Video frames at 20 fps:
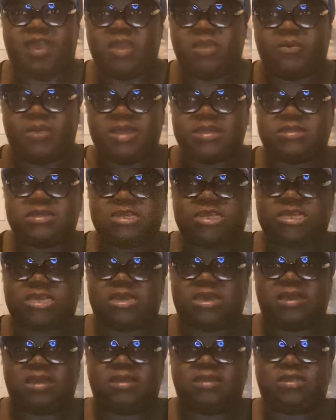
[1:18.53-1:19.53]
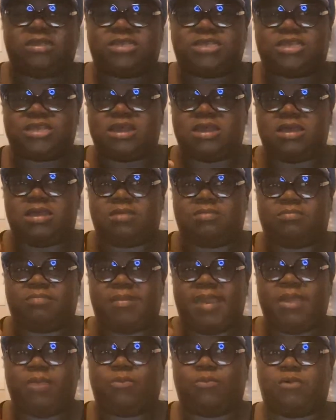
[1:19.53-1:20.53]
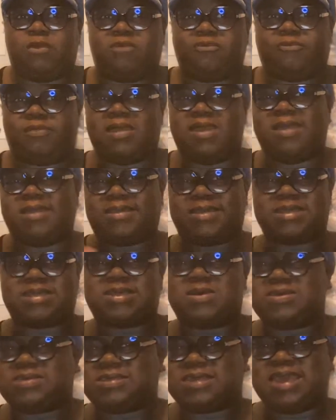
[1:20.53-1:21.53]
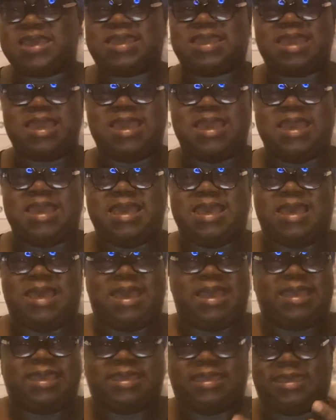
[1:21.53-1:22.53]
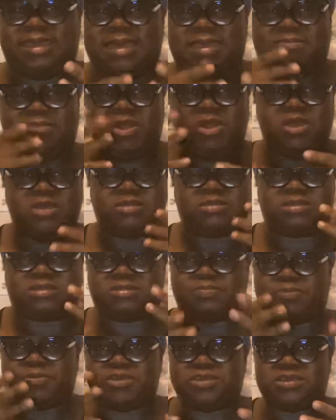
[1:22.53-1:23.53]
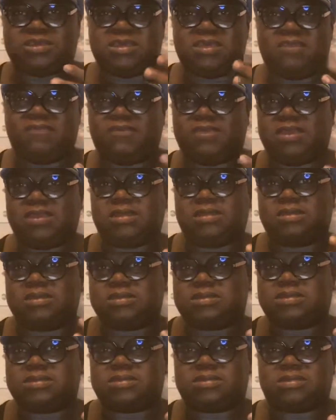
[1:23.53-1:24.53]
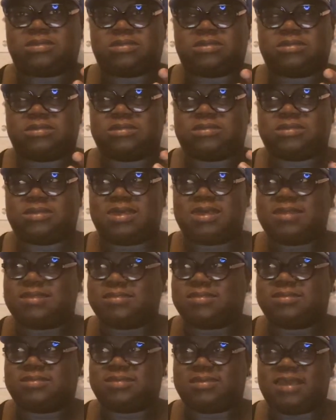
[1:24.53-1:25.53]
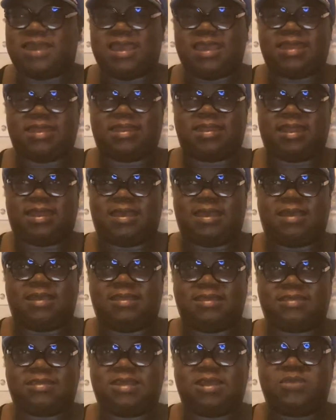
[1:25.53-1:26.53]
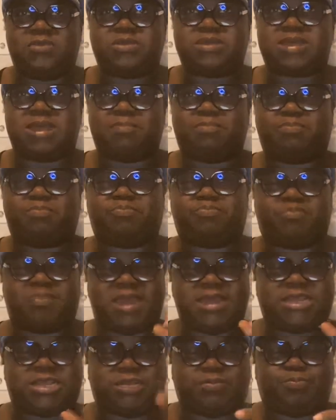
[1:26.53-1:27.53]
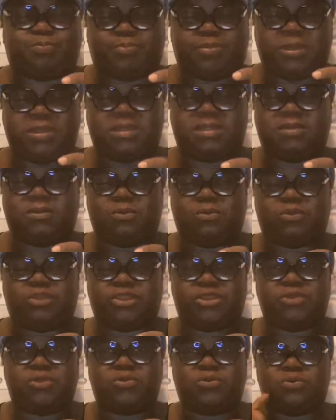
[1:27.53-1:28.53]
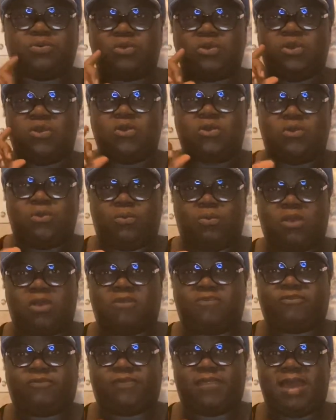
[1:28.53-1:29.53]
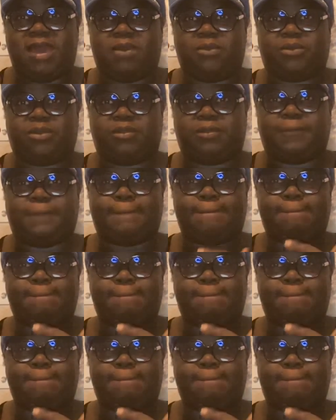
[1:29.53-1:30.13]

I went to change my wallflower because I was like, I'm not perceiving this scent. And the thing was, I put the new wallflower